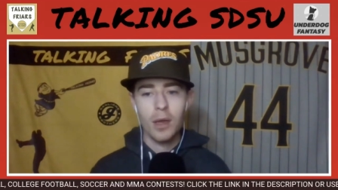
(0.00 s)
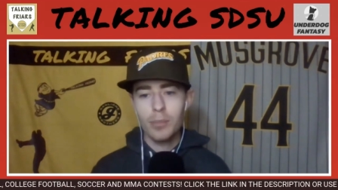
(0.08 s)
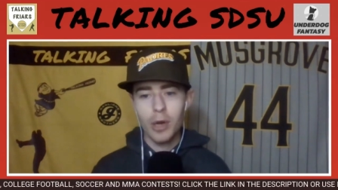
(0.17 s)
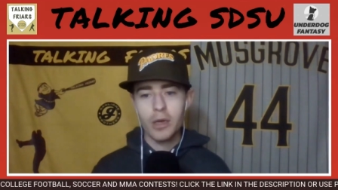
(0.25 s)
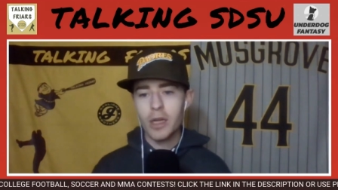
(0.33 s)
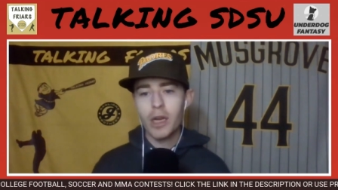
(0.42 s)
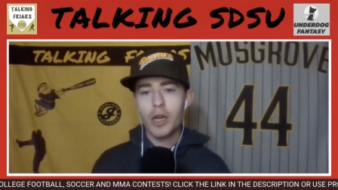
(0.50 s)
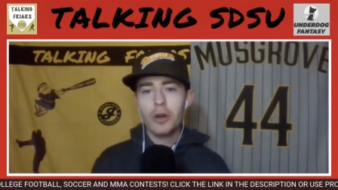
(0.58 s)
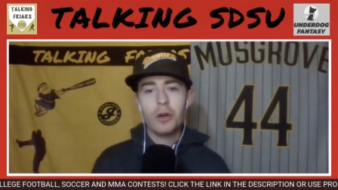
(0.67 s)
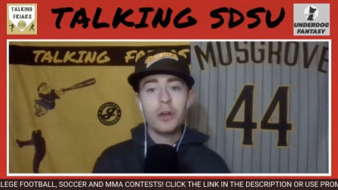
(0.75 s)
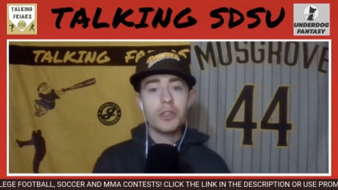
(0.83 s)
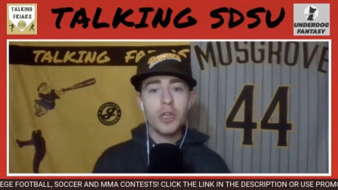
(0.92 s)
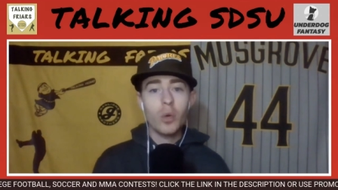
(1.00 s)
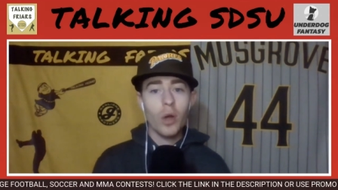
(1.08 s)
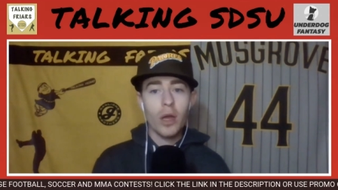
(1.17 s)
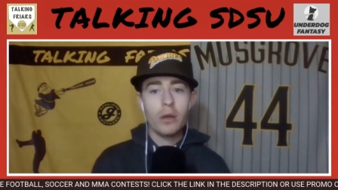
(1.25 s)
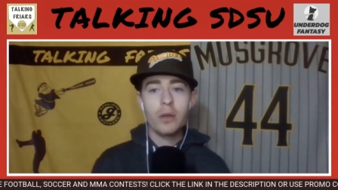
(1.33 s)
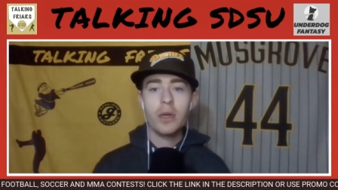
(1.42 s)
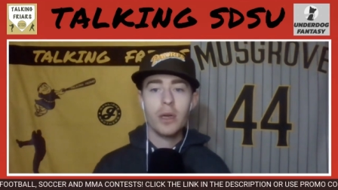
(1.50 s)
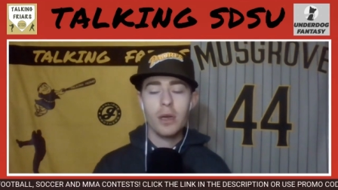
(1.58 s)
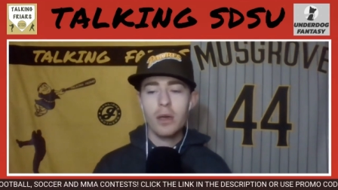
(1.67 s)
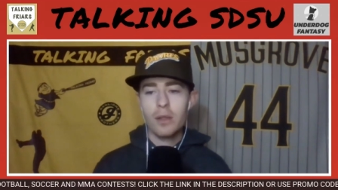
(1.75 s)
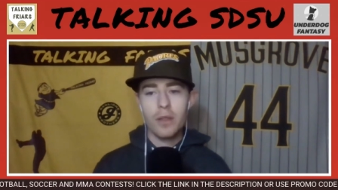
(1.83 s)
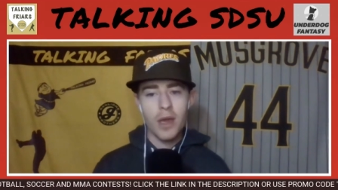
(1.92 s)
But an encouraging win.
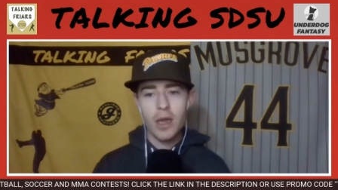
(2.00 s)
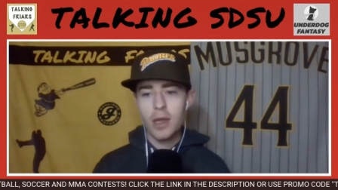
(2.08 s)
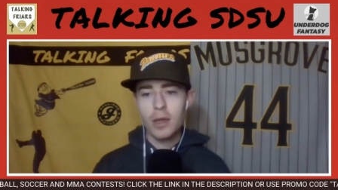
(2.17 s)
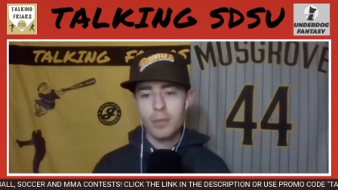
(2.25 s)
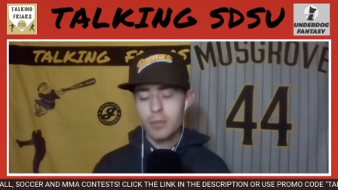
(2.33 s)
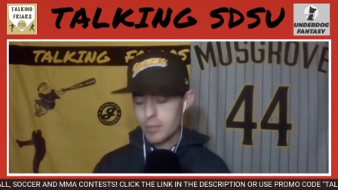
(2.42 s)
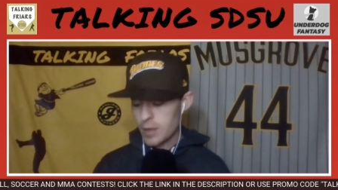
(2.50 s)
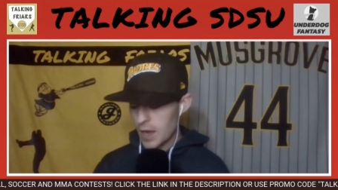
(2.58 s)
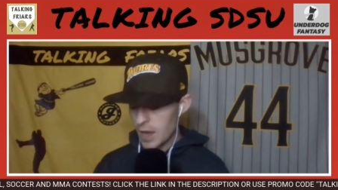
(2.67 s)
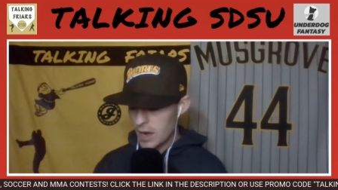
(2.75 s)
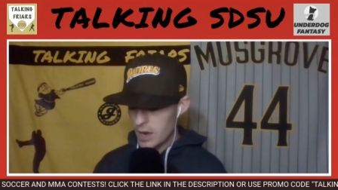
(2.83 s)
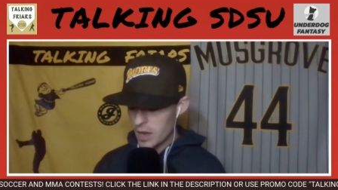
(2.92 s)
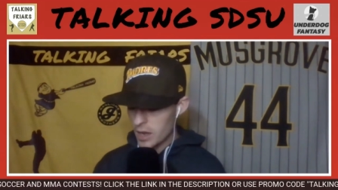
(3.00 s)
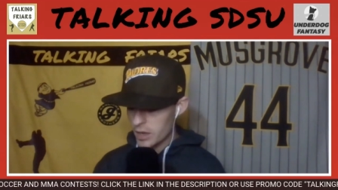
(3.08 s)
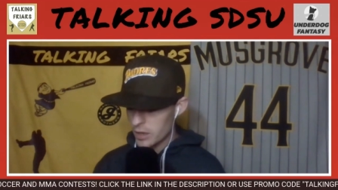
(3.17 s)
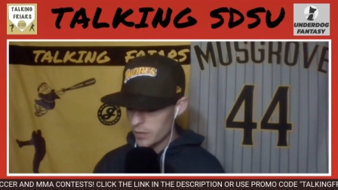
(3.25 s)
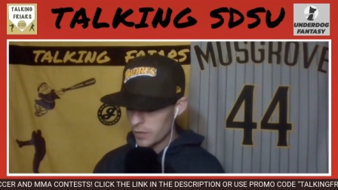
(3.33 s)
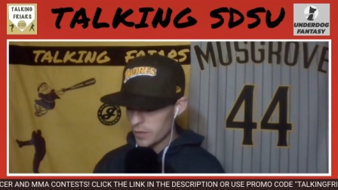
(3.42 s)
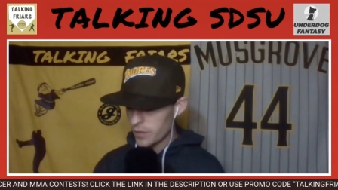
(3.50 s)
They had a